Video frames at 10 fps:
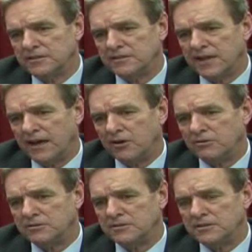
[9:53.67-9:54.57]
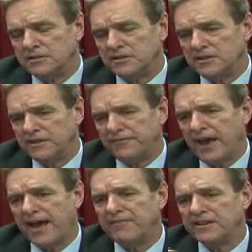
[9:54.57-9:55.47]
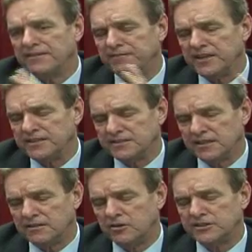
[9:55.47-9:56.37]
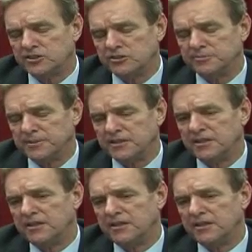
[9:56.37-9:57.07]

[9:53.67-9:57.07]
Now, if having the visa, or excuse me,